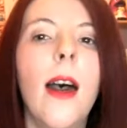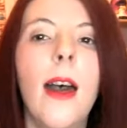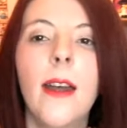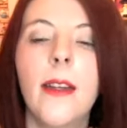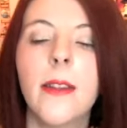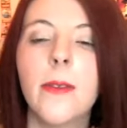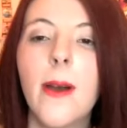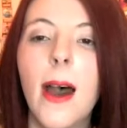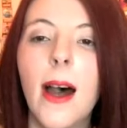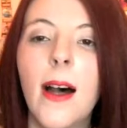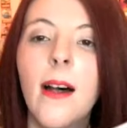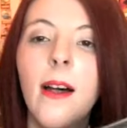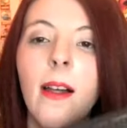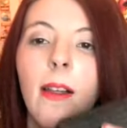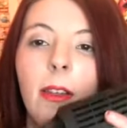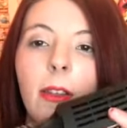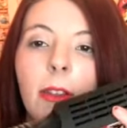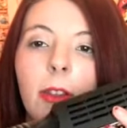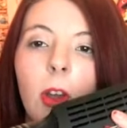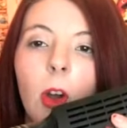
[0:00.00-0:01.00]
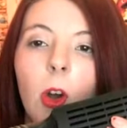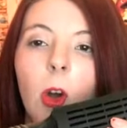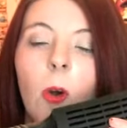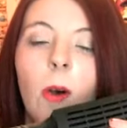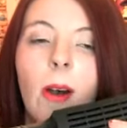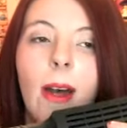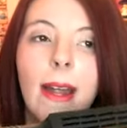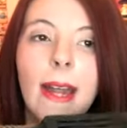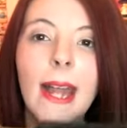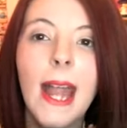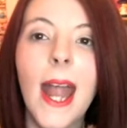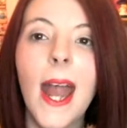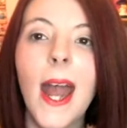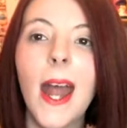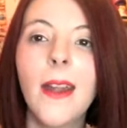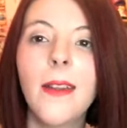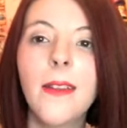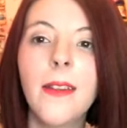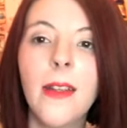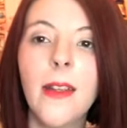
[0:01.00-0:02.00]
as well. So
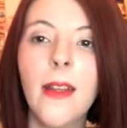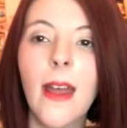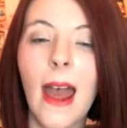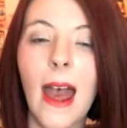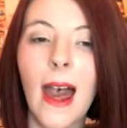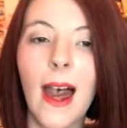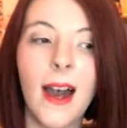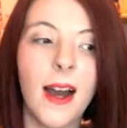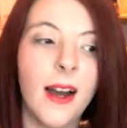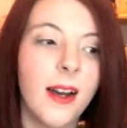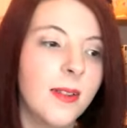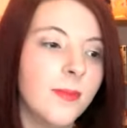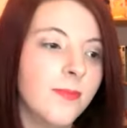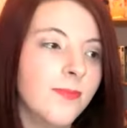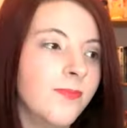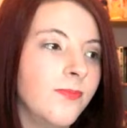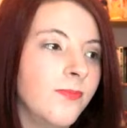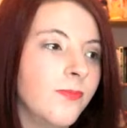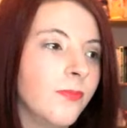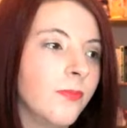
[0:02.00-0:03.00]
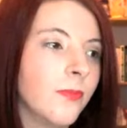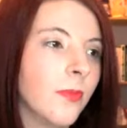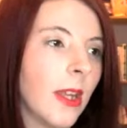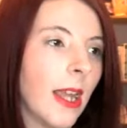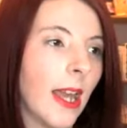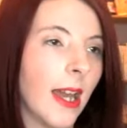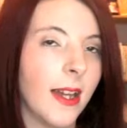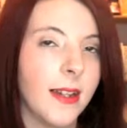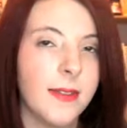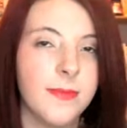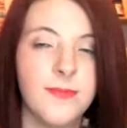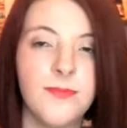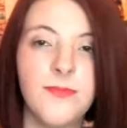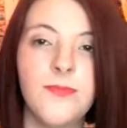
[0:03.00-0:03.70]
again, yeah.